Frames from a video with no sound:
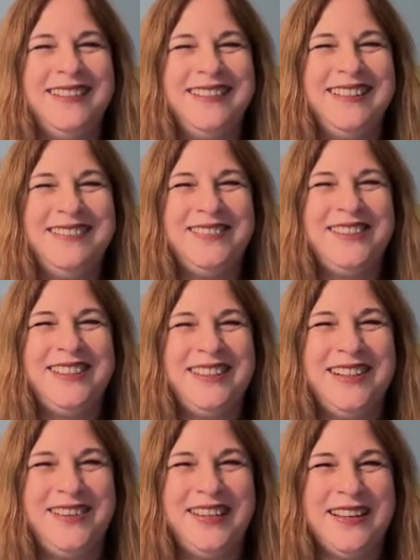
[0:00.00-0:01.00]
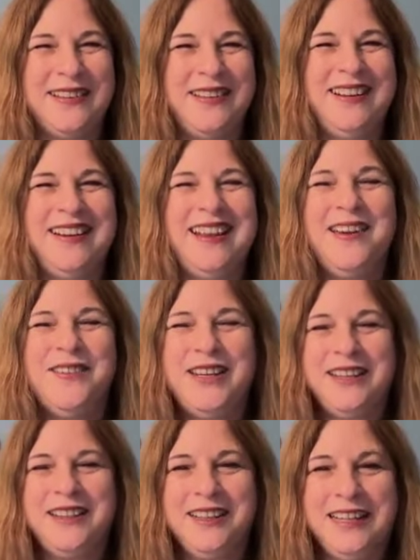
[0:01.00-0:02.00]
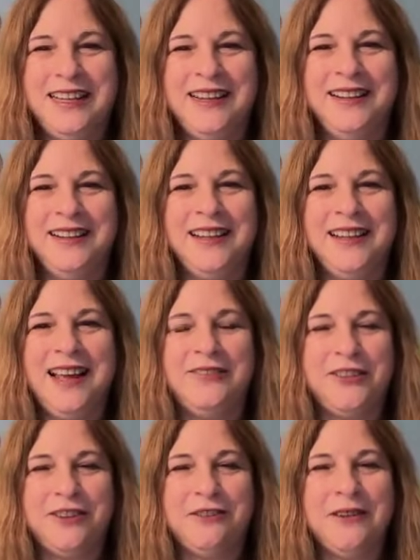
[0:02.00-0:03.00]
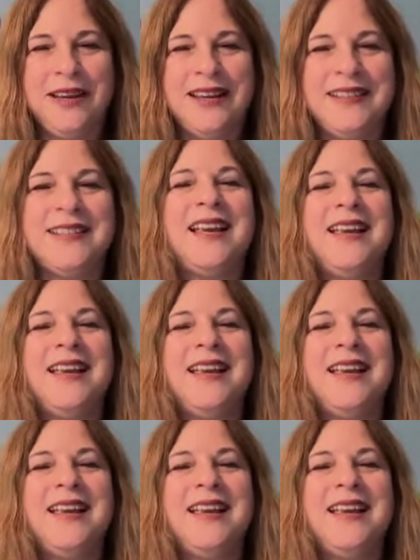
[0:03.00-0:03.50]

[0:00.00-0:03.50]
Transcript: We could look at it in a lot of different ways.